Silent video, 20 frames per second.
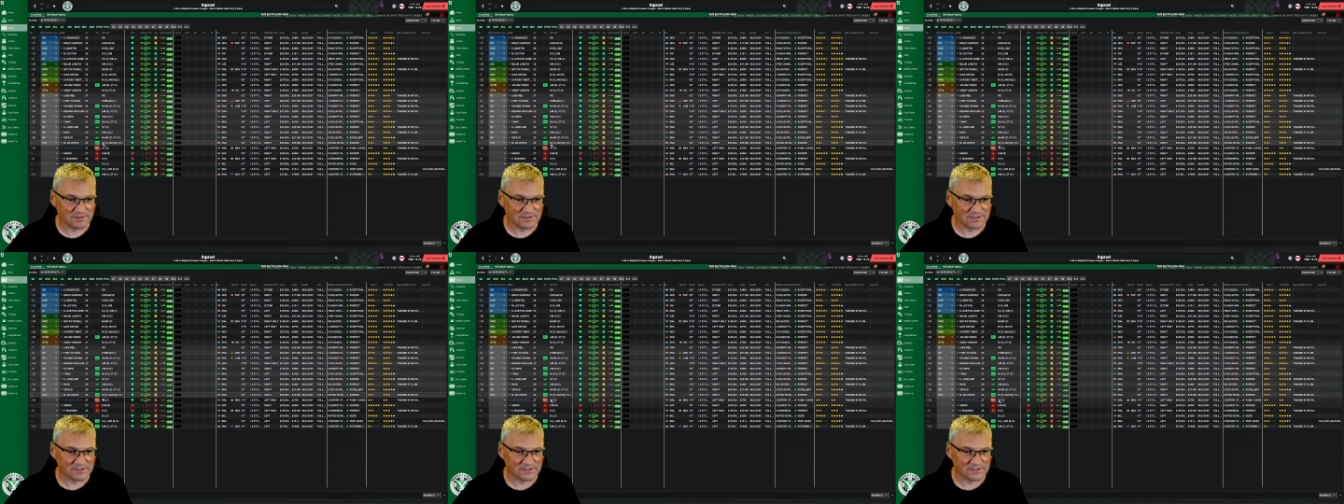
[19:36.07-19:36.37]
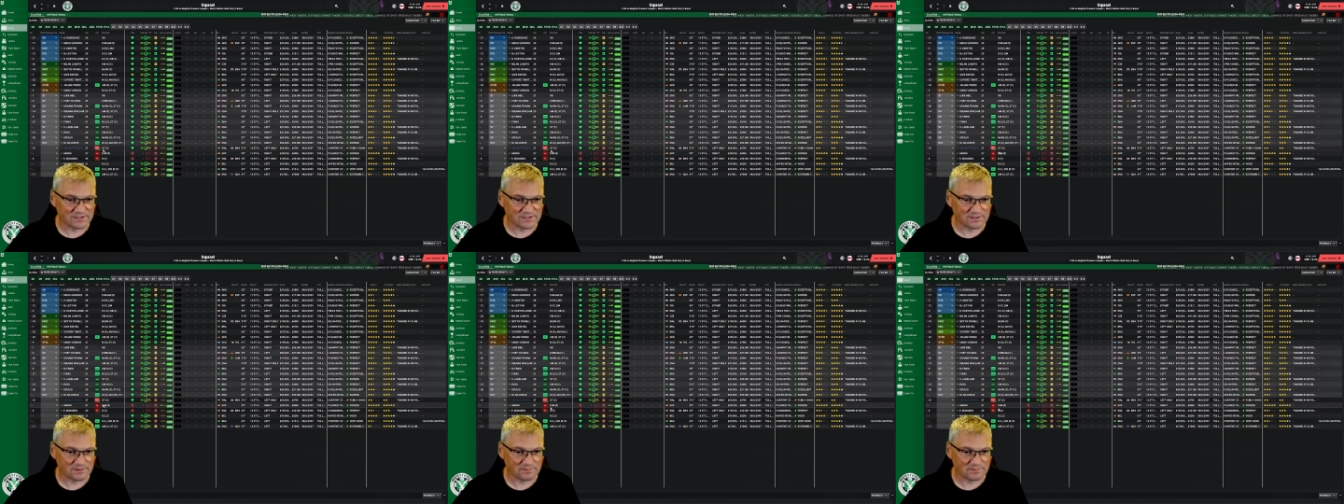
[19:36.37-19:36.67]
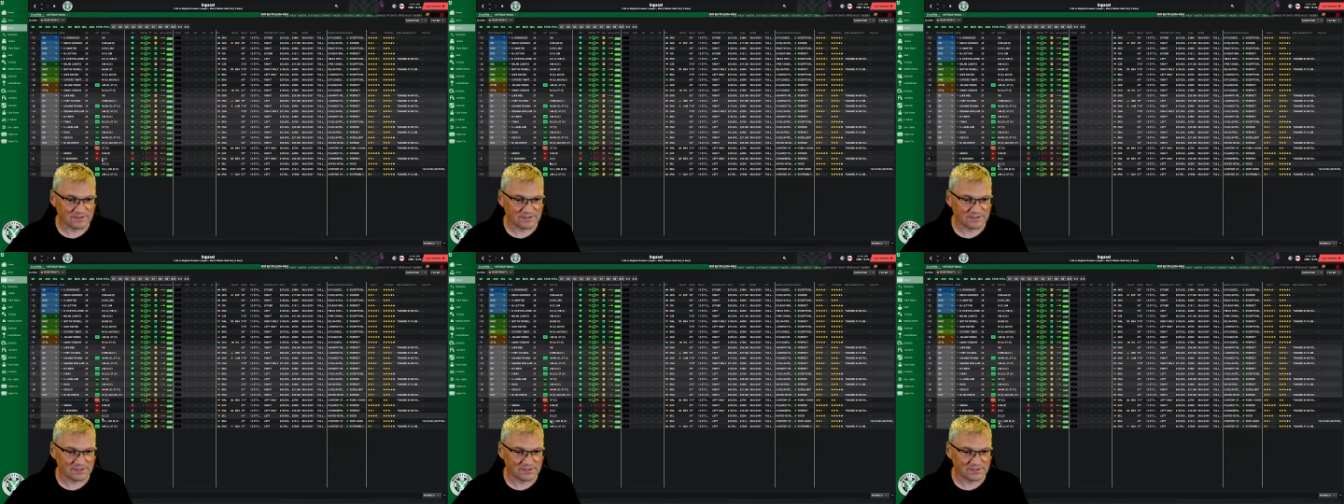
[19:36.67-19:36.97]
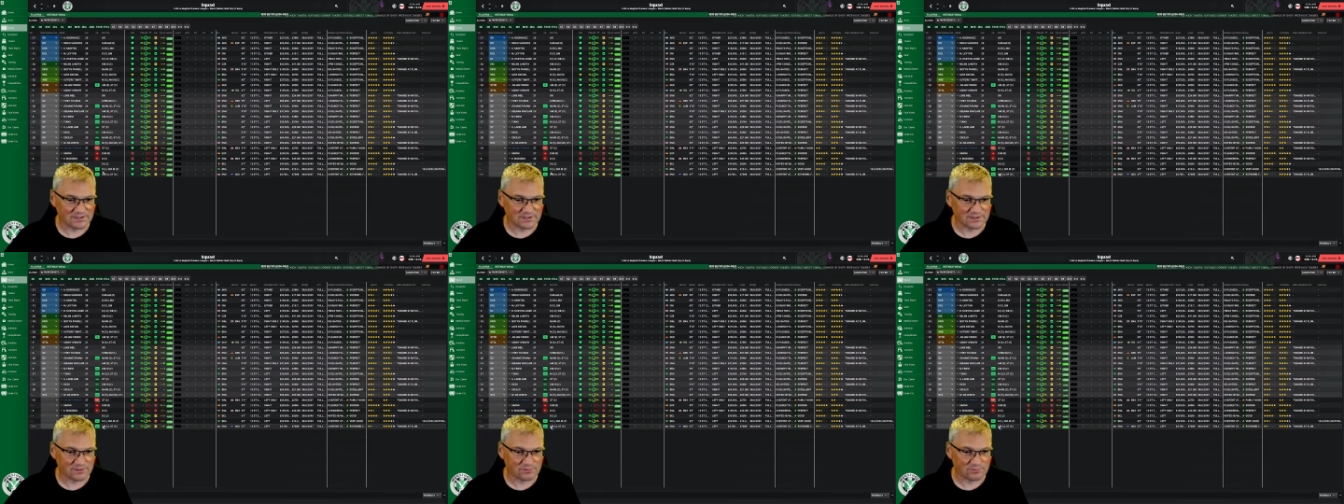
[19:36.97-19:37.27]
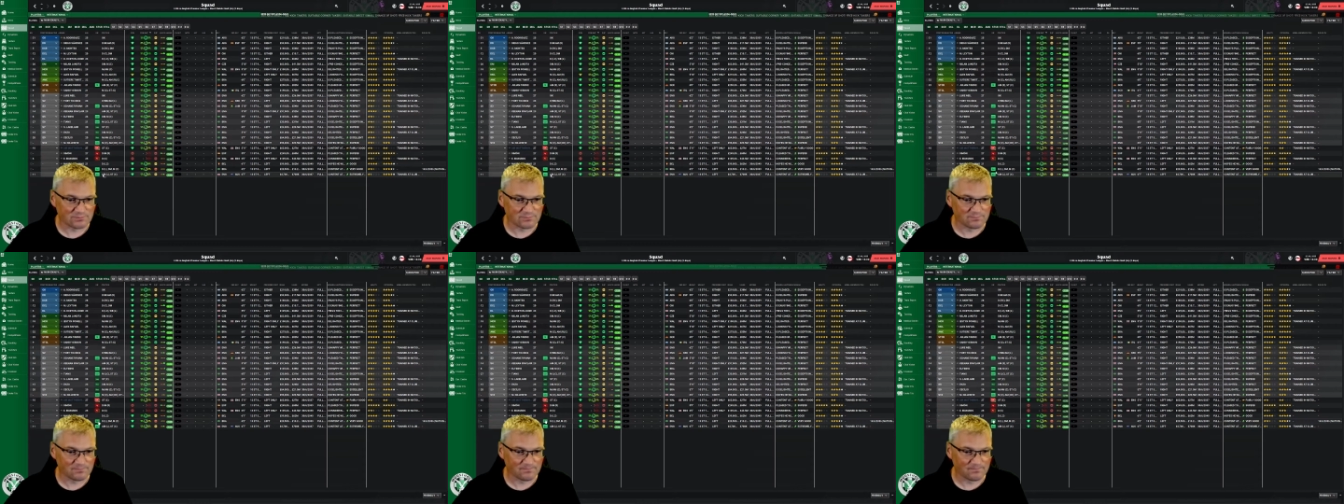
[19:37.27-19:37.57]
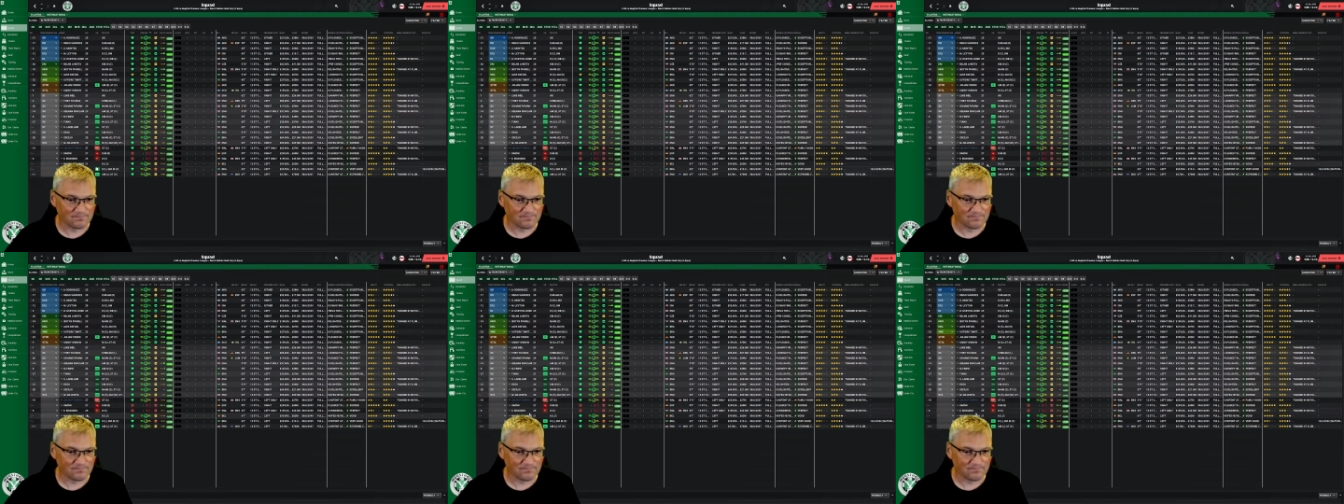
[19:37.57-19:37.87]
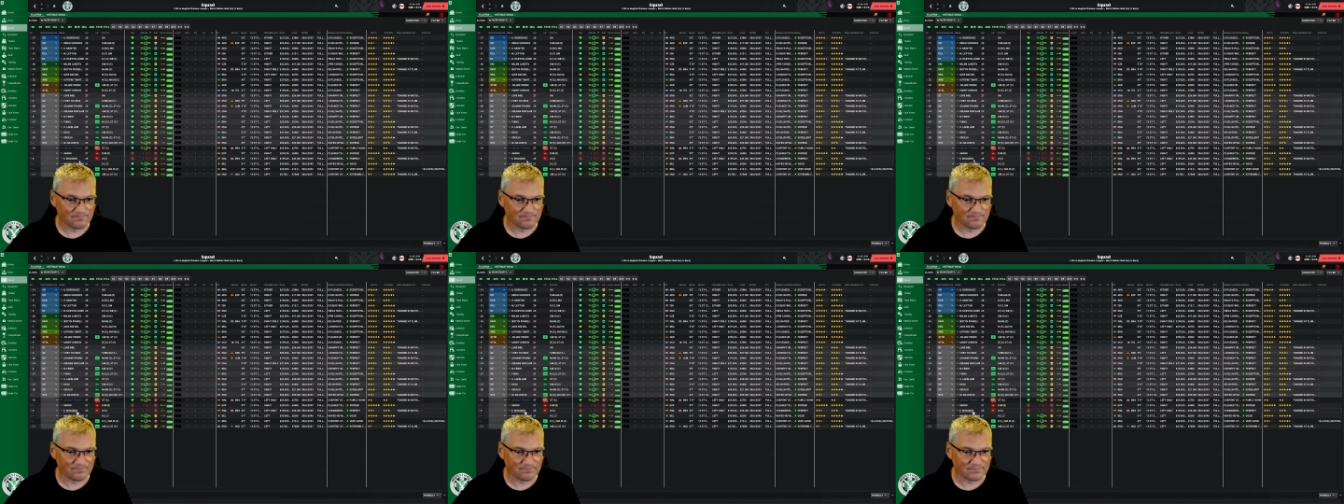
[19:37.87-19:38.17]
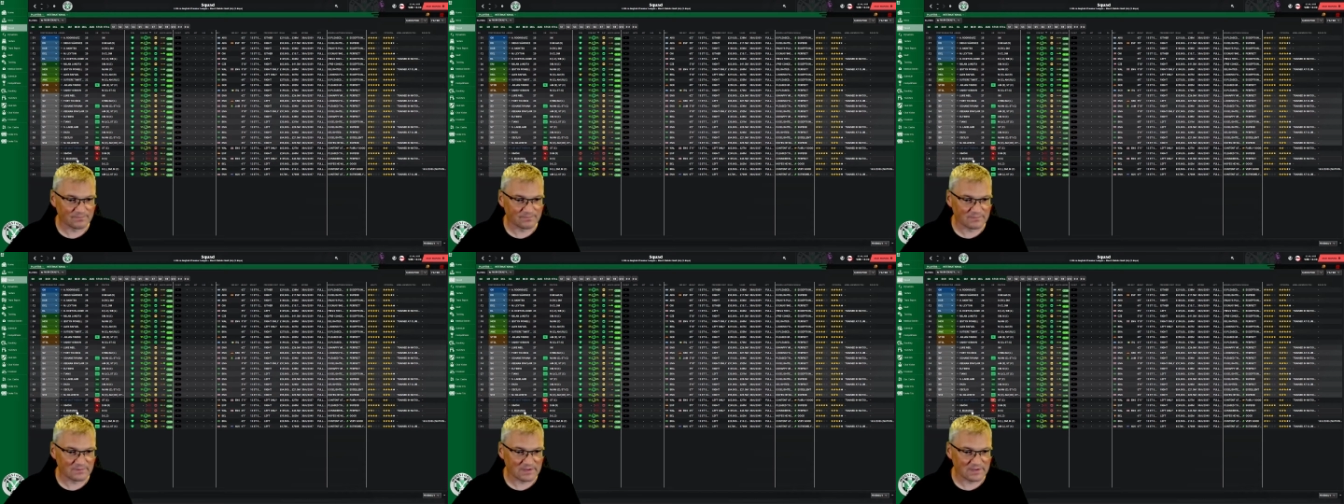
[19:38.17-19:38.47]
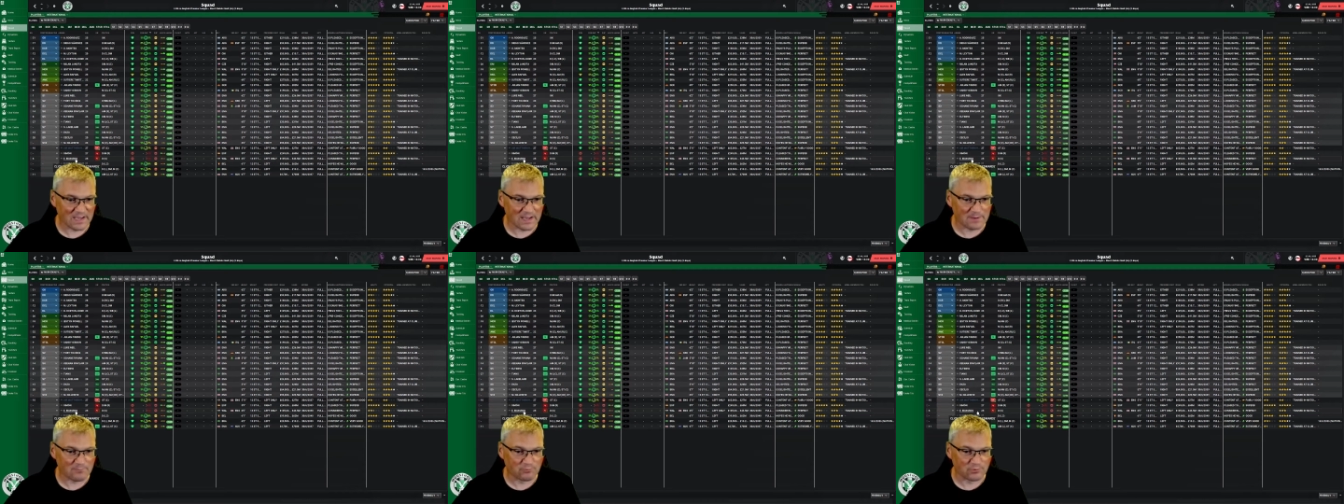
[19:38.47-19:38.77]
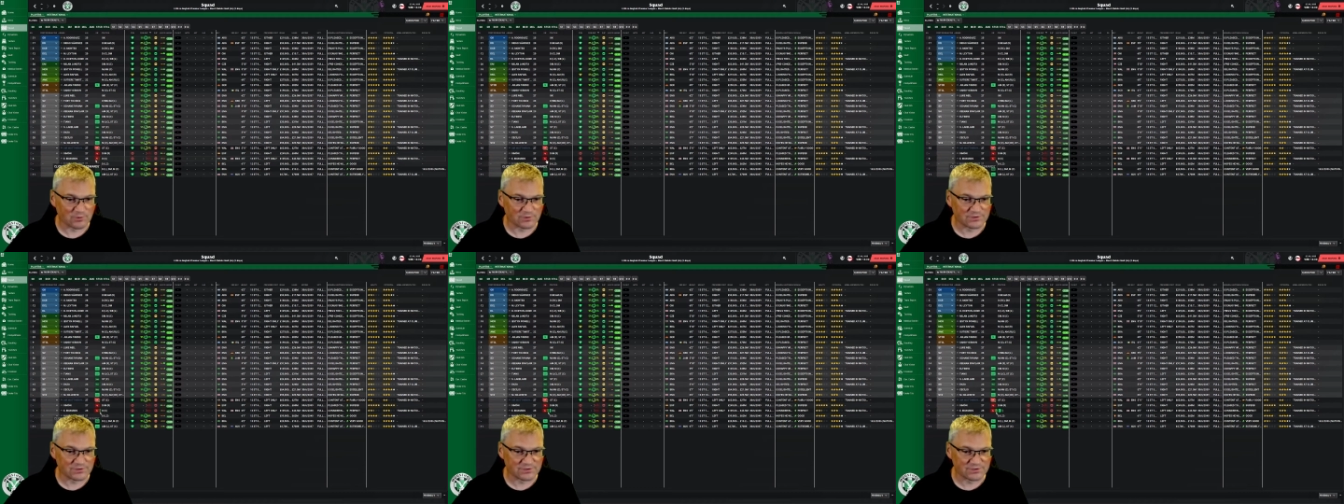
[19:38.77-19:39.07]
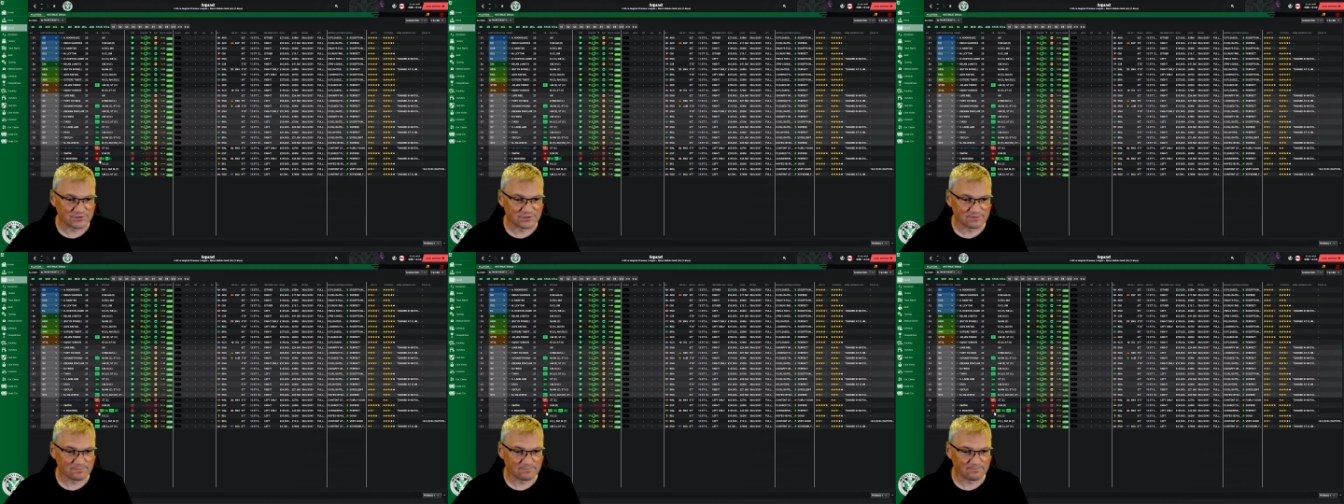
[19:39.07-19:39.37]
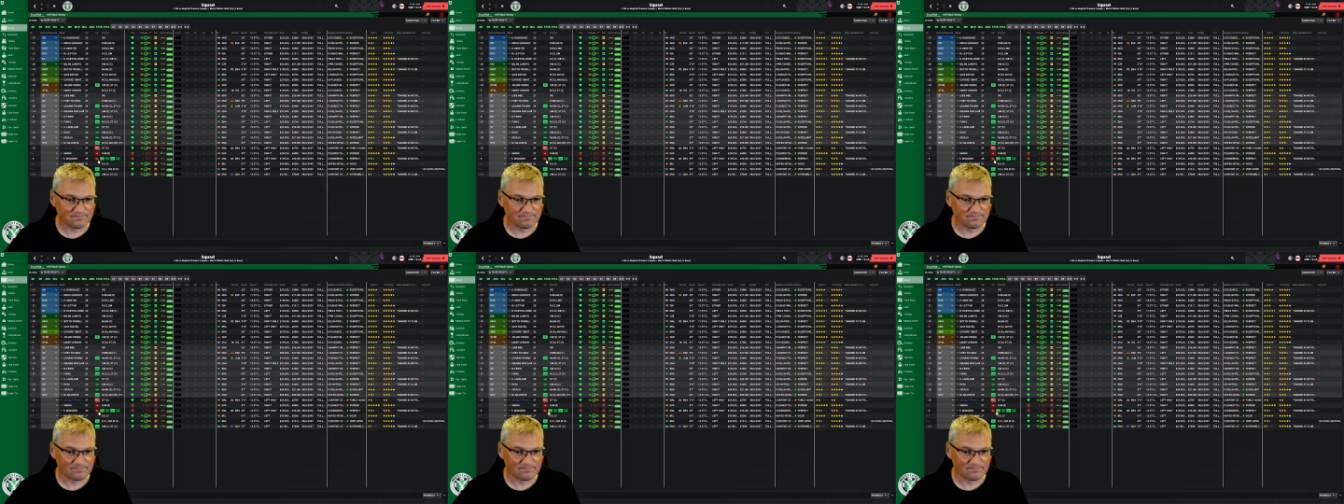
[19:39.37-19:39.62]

Where's he to? Where's he to? Edwards.